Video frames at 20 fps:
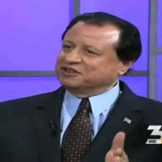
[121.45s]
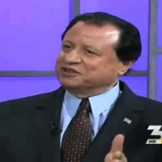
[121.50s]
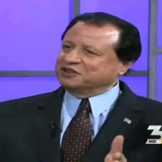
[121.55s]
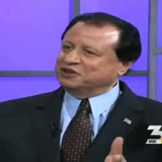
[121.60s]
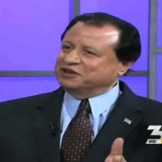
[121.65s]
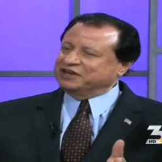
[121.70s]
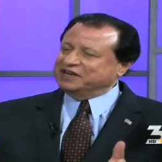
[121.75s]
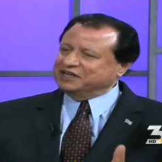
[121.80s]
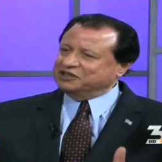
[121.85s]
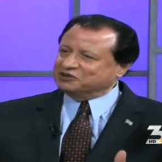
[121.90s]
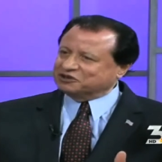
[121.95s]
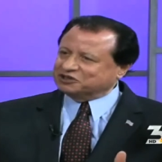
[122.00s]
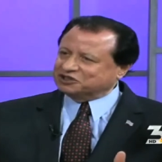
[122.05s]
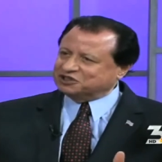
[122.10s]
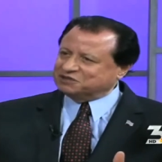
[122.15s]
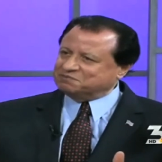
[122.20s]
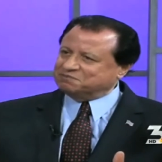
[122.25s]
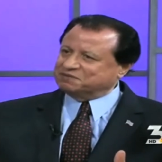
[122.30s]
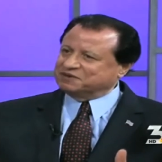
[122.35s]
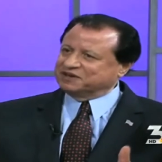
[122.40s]
the
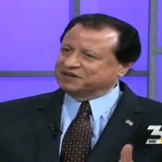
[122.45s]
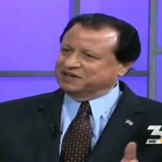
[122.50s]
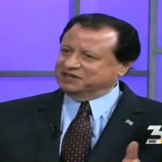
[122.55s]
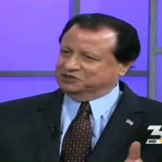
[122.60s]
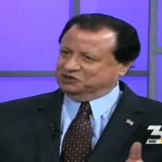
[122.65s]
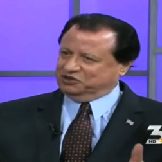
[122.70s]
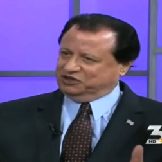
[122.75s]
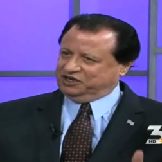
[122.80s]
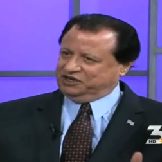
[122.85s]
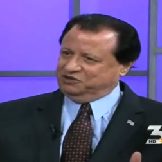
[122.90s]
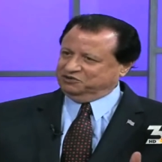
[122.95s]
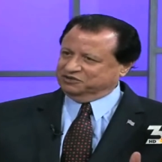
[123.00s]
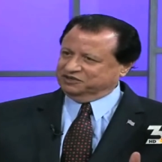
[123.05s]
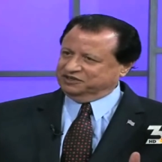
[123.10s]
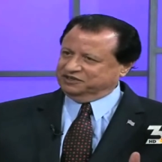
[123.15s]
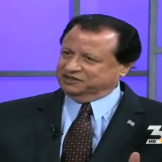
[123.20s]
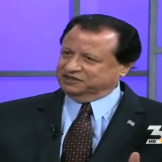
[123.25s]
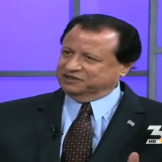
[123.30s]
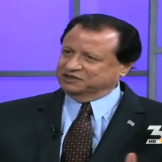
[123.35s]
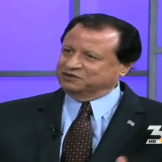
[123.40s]
leadership is a key on
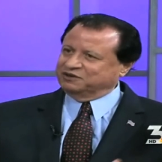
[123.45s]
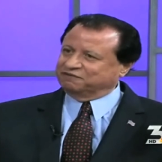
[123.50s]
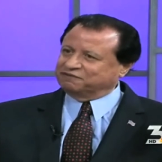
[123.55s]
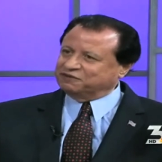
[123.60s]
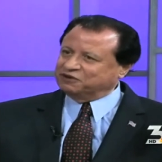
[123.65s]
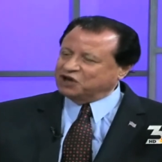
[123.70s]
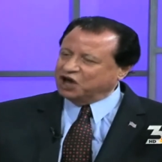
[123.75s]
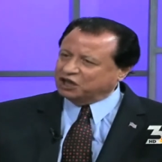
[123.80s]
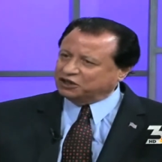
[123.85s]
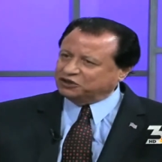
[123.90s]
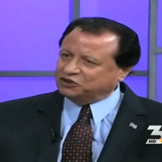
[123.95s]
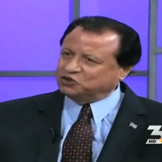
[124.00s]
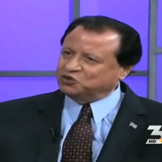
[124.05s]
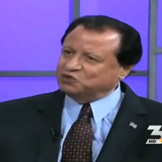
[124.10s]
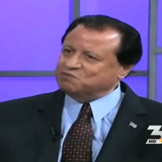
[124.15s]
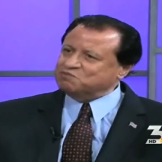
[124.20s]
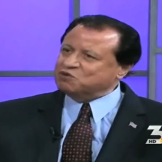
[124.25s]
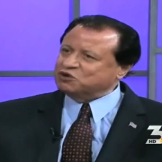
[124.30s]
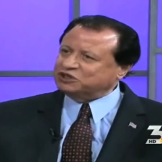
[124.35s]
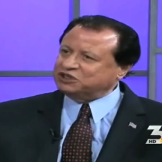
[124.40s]
this. You've got
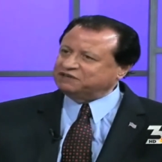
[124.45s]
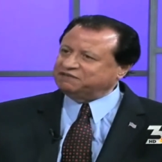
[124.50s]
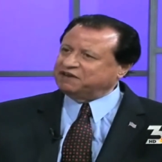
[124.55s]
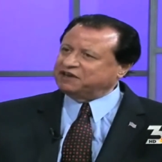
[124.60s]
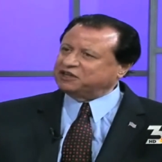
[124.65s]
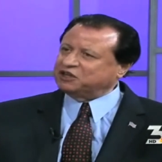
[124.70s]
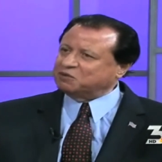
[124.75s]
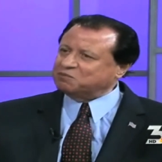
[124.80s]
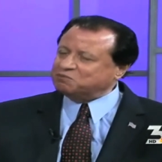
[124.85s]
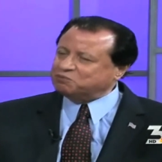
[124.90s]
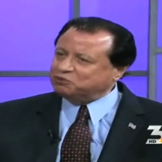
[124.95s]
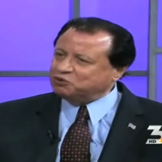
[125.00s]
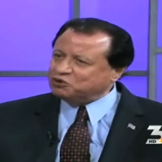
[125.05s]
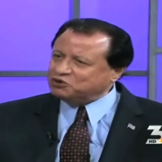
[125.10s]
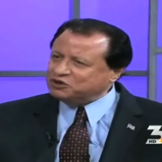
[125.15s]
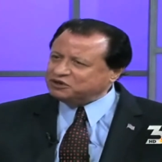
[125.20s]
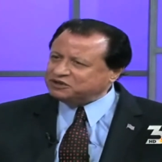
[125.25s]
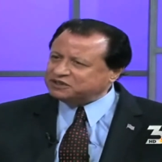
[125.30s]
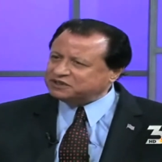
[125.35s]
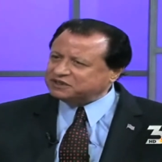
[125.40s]
to motivate
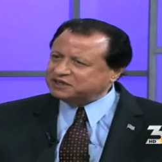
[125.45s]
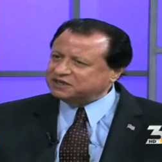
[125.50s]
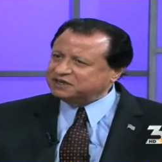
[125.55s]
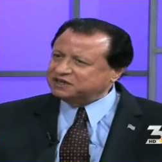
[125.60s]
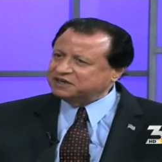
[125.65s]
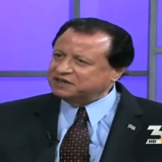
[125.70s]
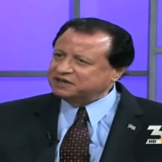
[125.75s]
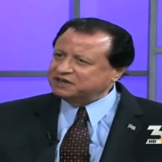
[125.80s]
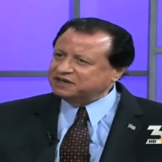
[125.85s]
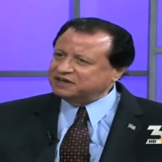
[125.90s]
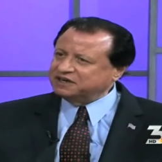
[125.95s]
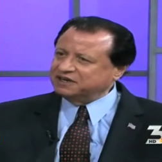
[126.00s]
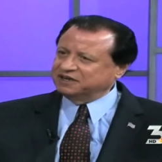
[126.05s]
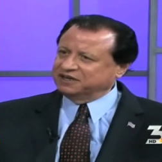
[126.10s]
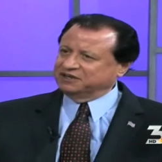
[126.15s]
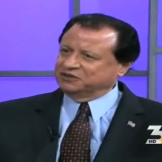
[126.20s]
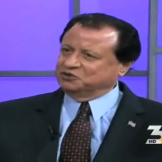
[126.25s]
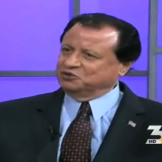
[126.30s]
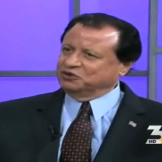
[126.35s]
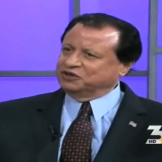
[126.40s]
employees
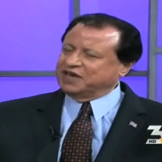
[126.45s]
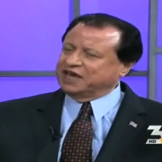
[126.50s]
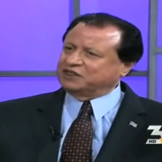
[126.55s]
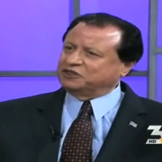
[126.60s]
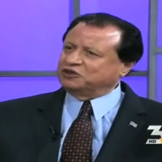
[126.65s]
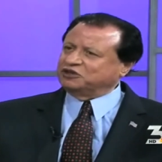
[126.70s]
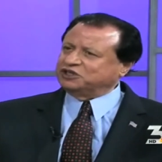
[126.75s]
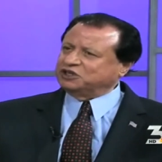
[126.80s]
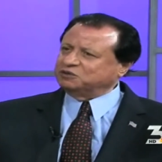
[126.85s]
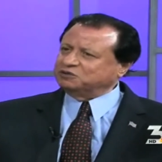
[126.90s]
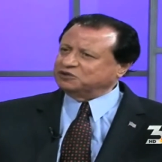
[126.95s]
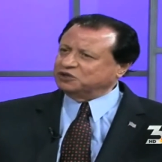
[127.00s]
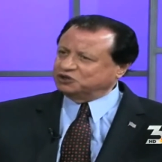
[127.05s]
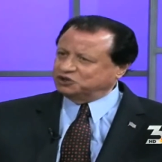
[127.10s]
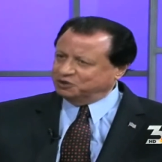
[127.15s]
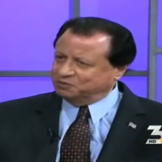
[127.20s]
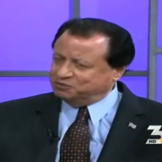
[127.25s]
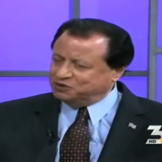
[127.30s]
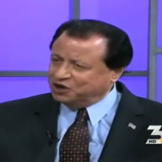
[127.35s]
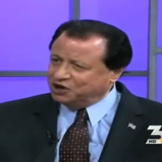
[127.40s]
to get the
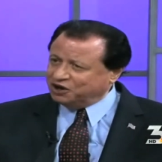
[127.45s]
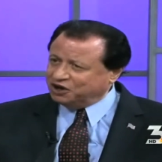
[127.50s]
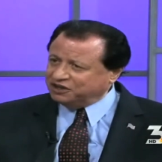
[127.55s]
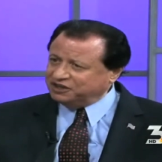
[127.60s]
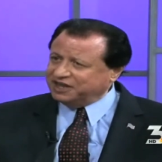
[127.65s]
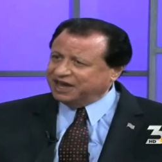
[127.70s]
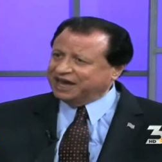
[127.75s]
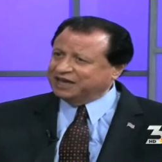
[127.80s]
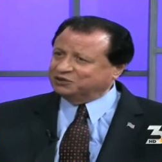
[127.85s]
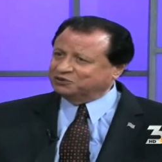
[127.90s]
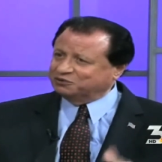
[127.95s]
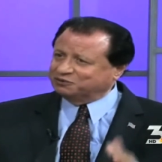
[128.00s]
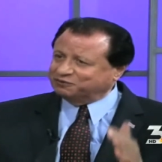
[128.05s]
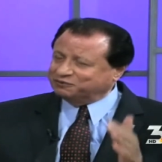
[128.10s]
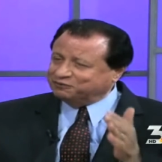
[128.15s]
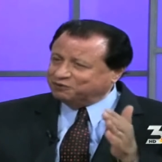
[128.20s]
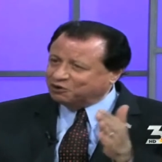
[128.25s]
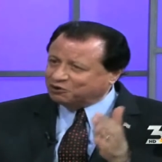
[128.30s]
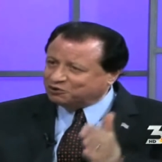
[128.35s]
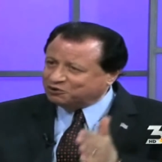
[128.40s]
job done and to
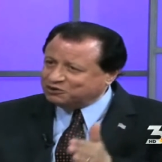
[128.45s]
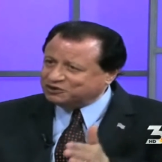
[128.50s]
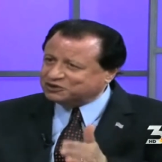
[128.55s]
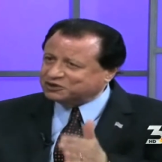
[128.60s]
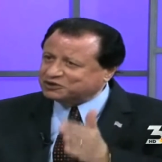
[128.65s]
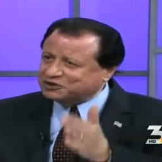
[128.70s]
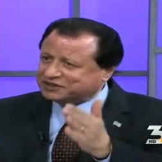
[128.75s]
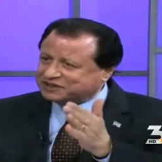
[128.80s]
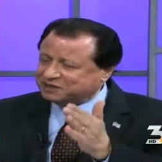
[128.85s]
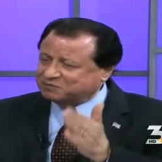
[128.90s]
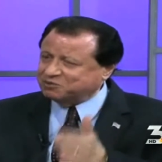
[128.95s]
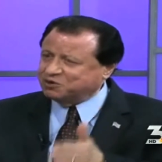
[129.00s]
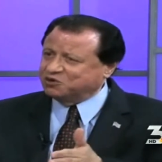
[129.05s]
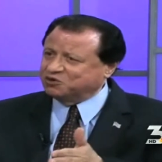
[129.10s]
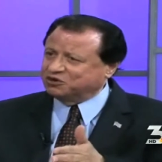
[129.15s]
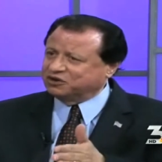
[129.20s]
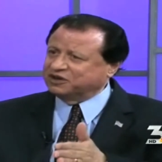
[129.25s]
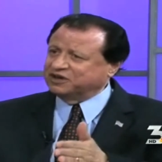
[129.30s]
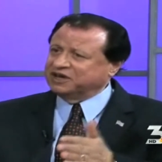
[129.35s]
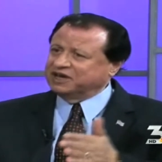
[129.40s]
focus on the same
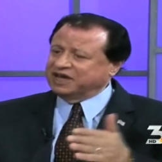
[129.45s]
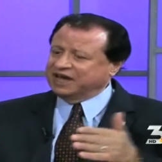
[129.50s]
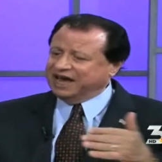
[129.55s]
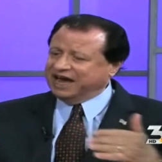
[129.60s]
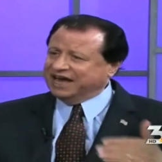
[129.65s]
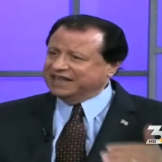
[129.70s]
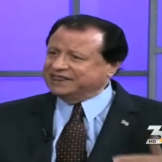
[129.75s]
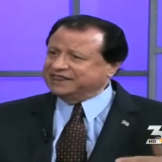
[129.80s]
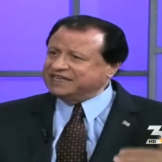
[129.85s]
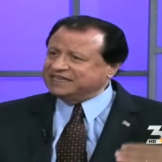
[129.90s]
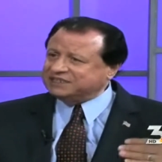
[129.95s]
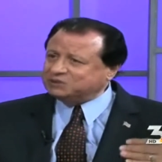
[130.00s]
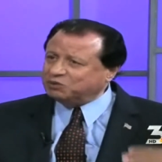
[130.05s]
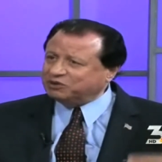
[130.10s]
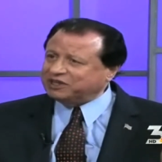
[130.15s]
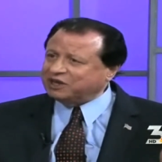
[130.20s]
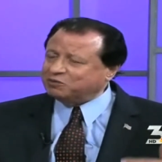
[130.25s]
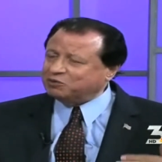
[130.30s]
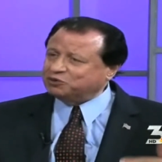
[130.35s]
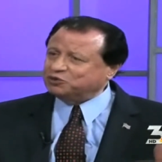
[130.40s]
goal. And this is
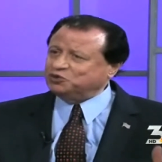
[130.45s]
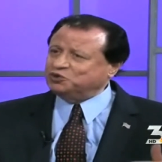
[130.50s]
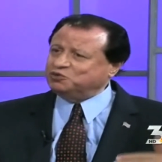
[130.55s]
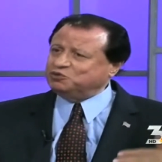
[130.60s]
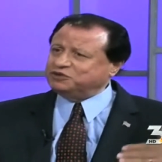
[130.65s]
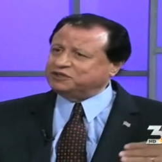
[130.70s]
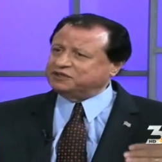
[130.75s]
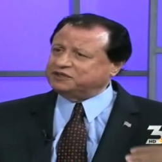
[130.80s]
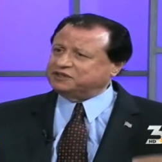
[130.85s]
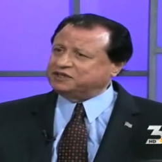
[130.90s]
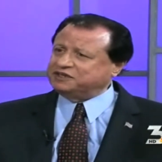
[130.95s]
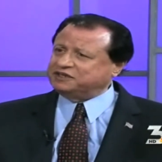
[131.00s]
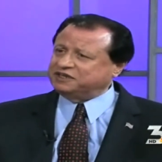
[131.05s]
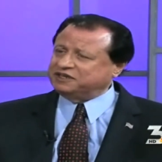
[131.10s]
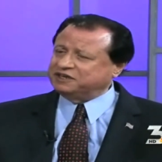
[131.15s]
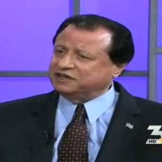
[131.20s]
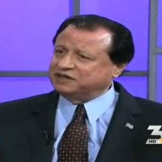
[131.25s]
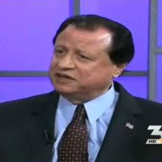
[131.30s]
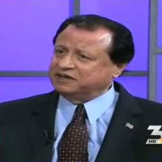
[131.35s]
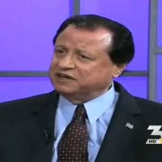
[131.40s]
what I want to do with this
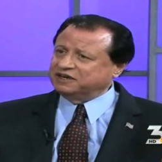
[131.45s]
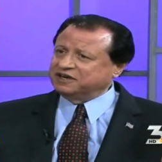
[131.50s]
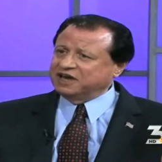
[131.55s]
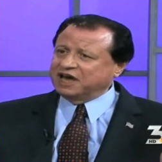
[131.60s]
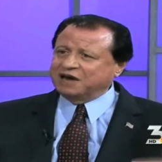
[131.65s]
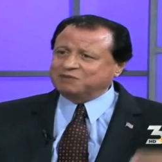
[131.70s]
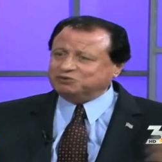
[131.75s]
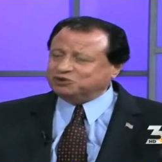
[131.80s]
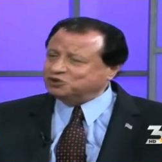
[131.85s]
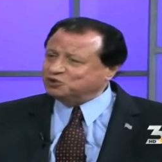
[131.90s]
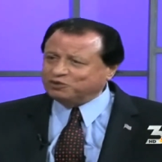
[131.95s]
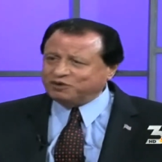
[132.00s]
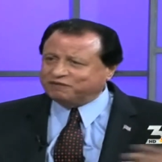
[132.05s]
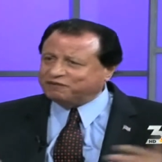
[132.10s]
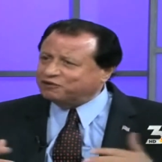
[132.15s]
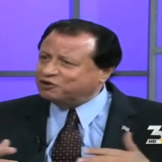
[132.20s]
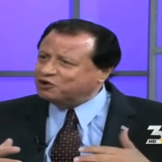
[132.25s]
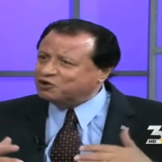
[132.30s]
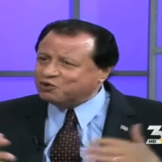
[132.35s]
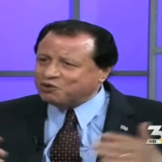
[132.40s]
city. I'm sure we
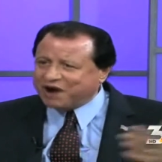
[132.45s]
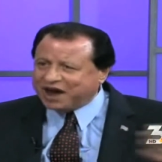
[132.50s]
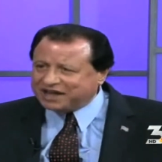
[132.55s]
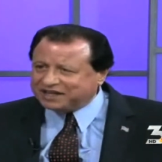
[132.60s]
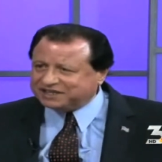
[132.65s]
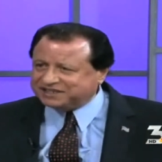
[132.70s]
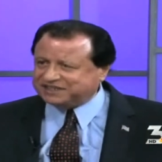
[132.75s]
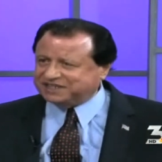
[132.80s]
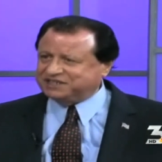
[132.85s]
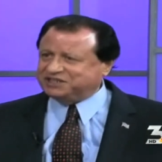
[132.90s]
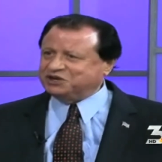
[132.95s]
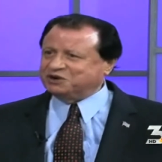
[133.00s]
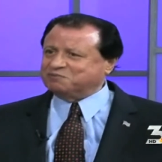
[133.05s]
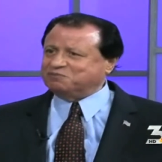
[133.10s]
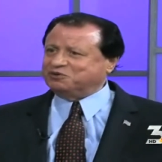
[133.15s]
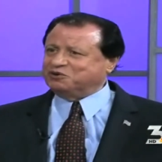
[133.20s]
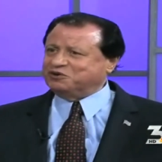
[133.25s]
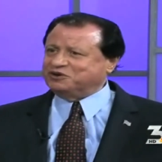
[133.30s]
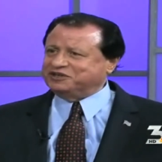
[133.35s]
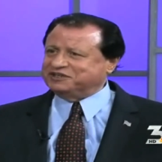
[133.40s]
have great city
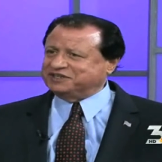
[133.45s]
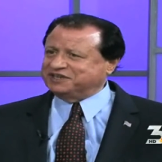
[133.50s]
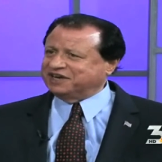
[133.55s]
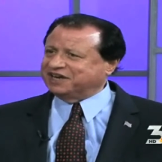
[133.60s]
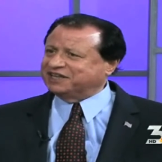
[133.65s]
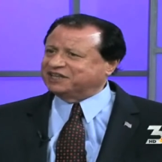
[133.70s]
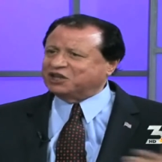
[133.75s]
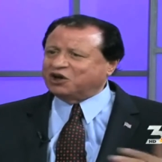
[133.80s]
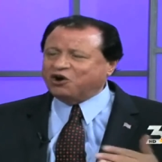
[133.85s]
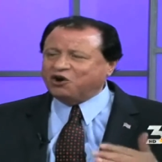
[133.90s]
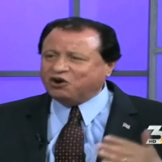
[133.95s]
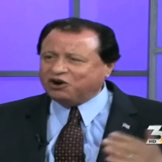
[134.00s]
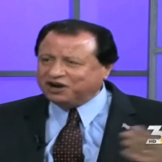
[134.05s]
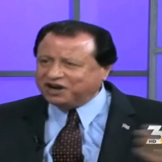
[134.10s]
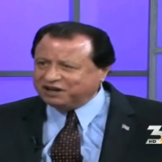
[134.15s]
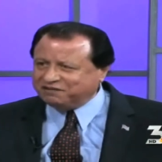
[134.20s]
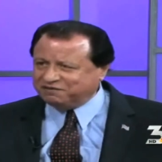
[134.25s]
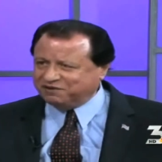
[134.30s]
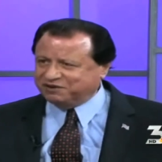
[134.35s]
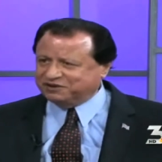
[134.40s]
employees here at all
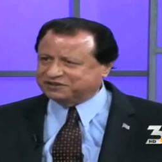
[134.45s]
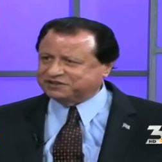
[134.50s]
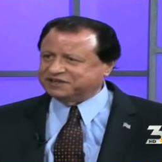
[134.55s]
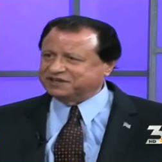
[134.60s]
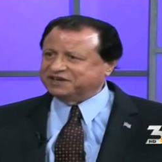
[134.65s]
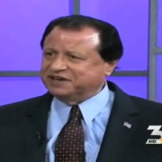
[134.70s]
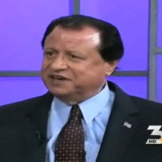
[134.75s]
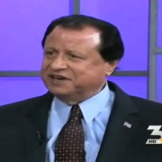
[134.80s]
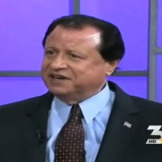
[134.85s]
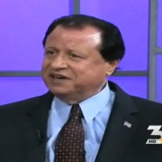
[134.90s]
levels.